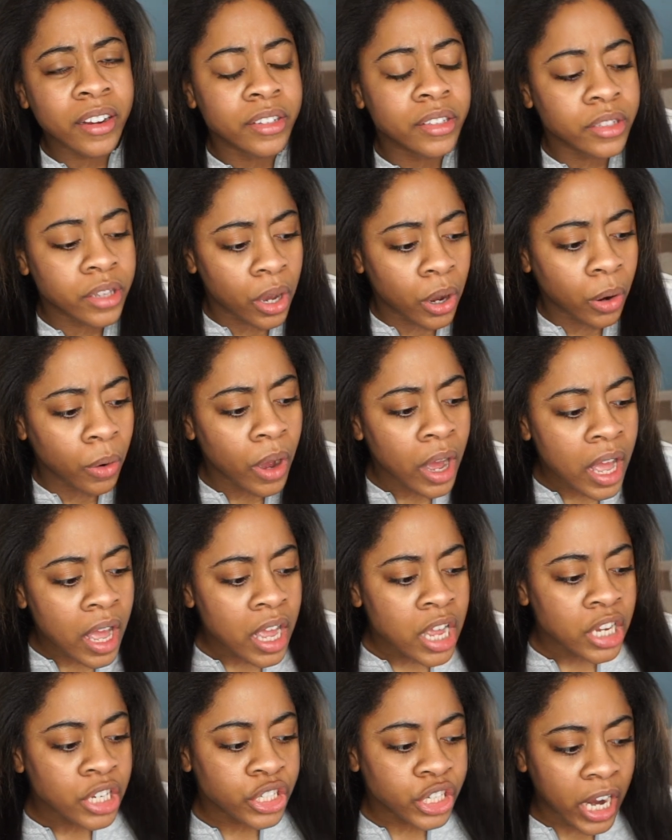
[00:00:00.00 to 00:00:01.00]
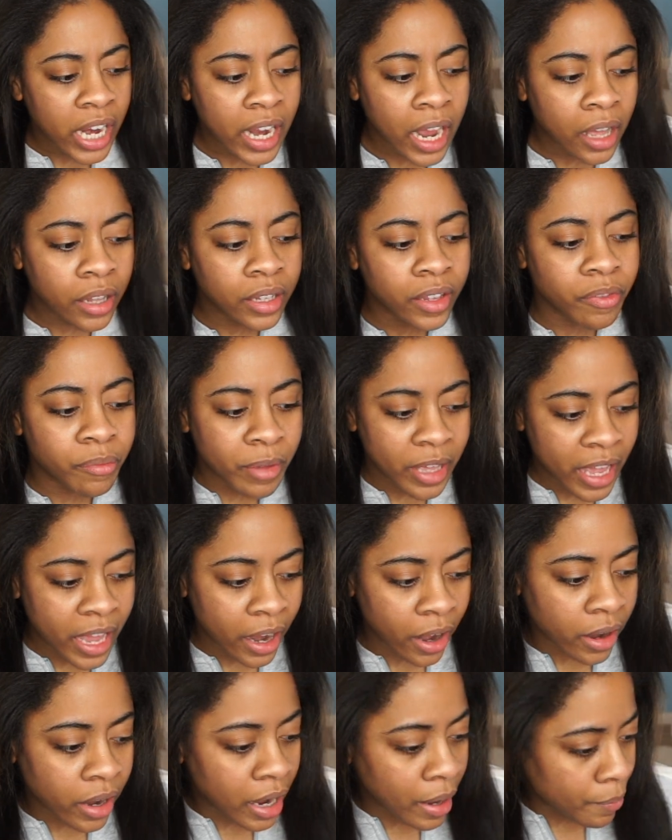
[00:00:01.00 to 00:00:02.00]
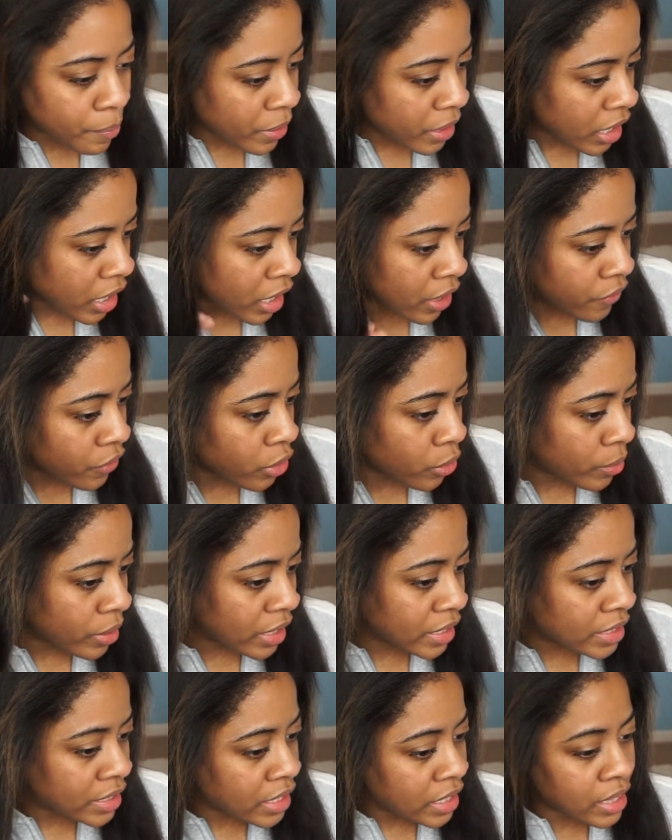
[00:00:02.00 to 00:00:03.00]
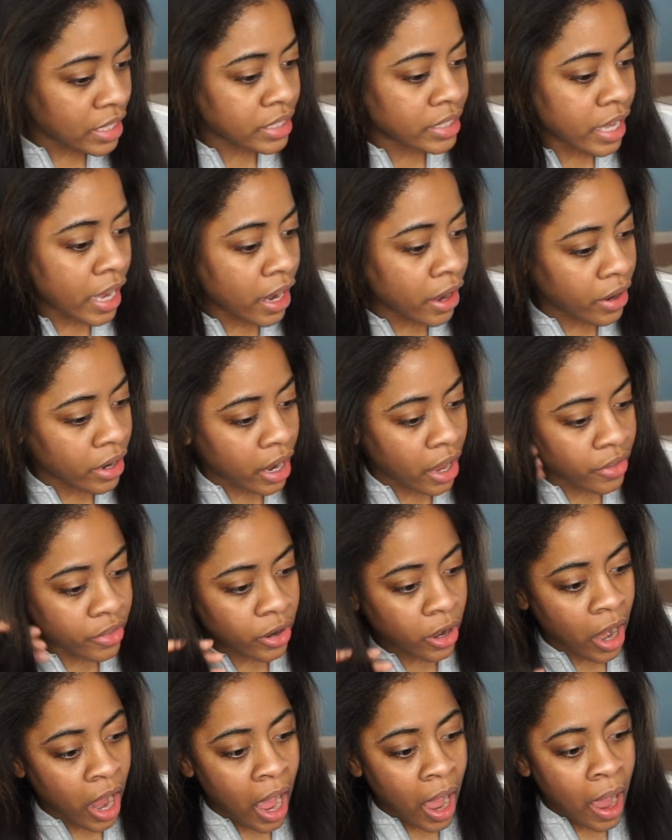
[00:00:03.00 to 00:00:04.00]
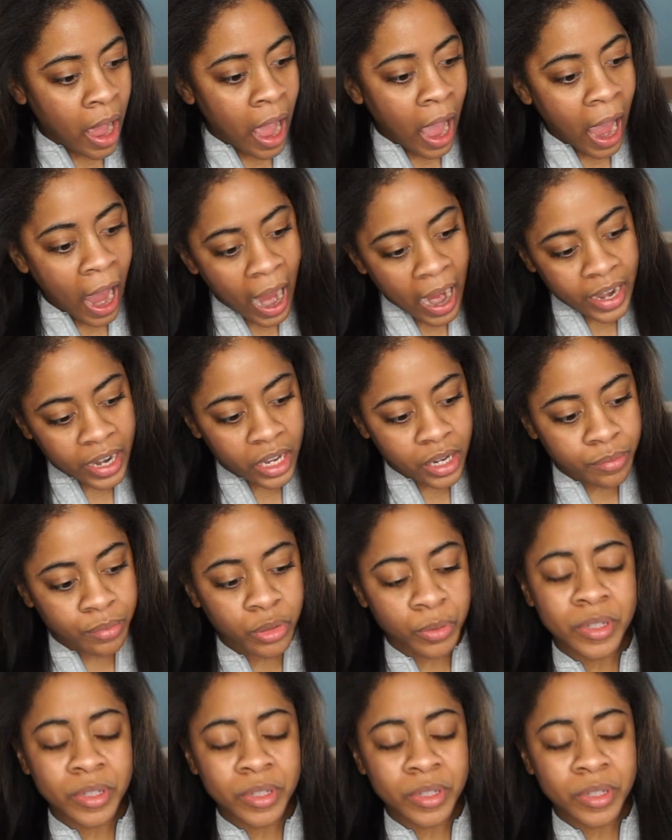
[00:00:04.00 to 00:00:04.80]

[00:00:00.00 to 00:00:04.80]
So check out Luvme Me Hair Company if you want to see this hair and other items.